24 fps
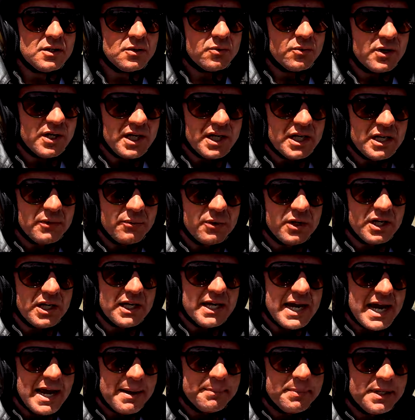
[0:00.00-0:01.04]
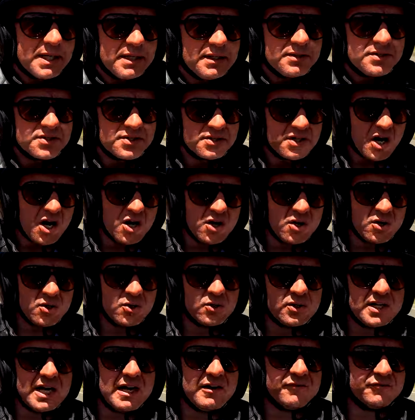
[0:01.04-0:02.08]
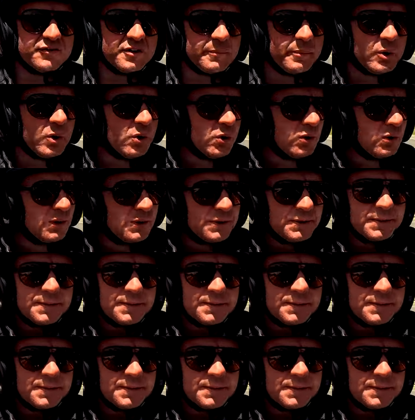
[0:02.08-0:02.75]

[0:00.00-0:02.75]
Really, really happy, so comfortable,